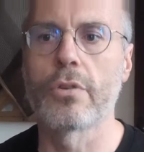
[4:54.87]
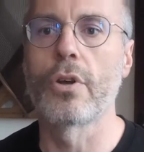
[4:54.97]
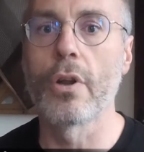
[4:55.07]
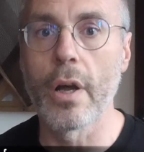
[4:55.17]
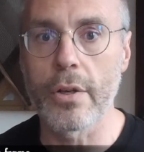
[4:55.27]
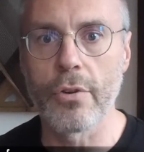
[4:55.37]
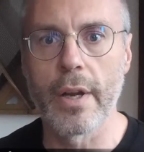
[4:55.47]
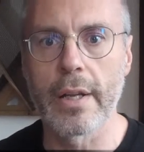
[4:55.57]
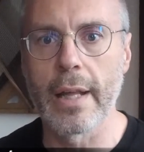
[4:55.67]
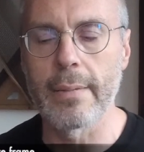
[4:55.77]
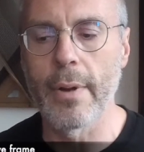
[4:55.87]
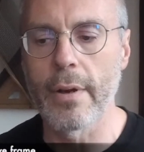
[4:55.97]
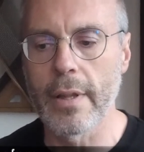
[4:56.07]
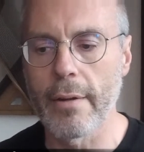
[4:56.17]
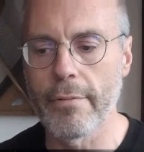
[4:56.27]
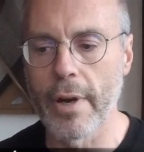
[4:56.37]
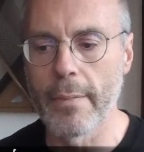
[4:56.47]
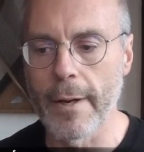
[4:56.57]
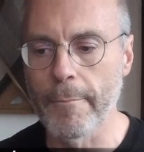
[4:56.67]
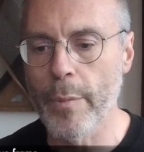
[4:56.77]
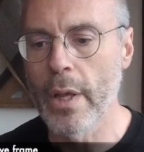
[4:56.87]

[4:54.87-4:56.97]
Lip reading: Good luck trying to get them out of that framing.